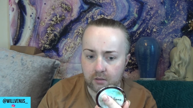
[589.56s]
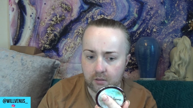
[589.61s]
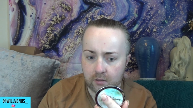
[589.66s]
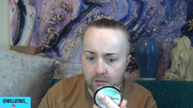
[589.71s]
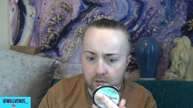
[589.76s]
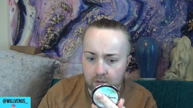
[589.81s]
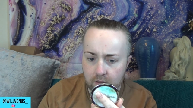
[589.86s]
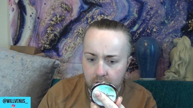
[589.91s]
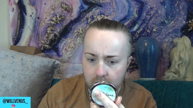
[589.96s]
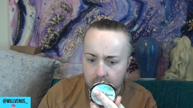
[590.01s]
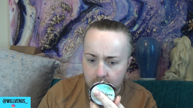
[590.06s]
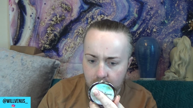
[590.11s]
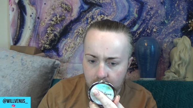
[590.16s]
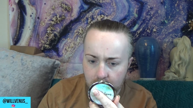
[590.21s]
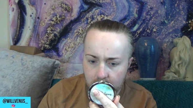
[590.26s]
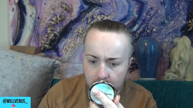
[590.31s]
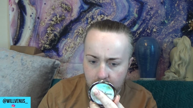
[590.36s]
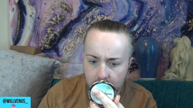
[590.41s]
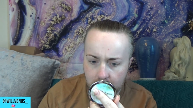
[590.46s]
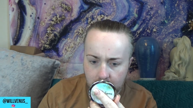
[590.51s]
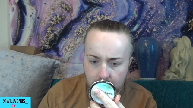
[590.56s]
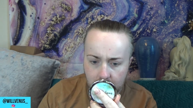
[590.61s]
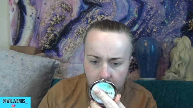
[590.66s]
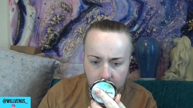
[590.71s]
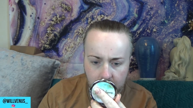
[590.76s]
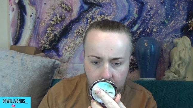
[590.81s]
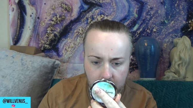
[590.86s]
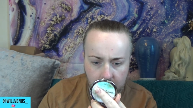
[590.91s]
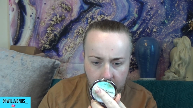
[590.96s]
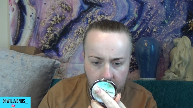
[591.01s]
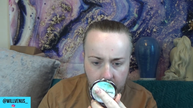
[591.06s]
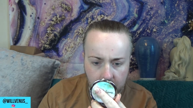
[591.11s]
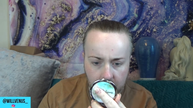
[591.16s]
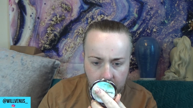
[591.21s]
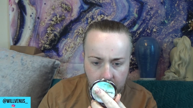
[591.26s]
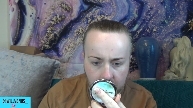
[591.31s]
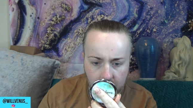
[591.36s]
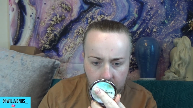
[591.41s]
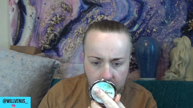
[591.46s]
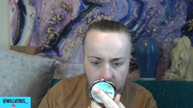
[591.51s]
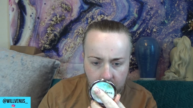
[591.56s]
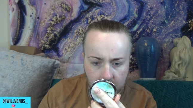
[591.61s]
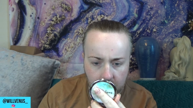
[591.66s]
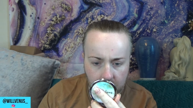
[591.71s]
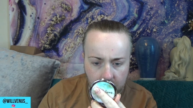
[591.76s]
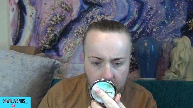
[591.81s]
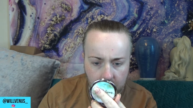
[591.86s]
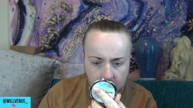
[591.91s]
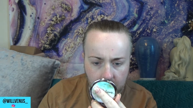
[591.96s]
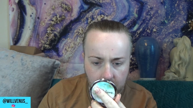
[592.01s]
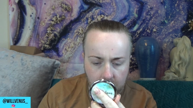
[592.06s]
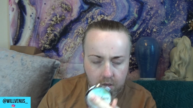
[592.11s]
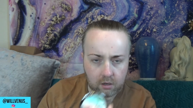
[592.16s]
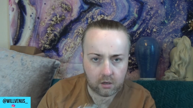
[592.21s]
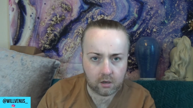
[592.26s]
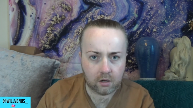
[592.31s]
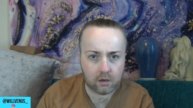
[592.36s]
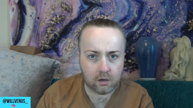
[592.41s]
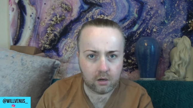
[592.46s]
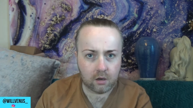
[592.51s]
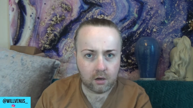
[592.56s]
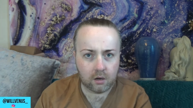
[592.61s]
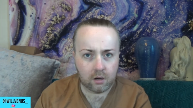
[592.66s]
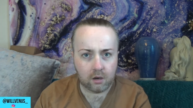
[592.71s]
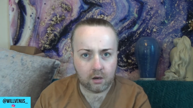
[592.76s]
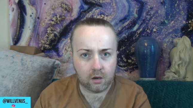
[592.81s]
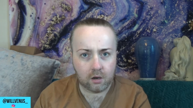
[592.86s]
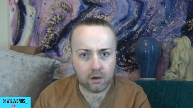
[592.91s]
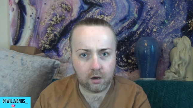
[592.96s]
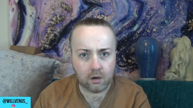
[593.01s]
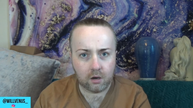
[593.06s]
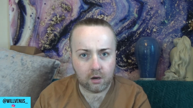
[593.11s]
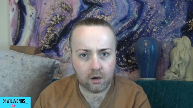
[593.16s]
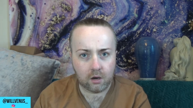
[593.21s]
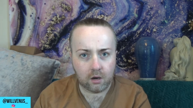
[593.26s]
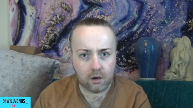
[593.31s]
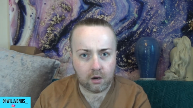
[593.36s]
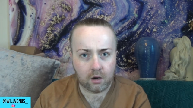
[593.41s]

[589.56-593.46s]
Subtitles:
No one is speaking in this clip.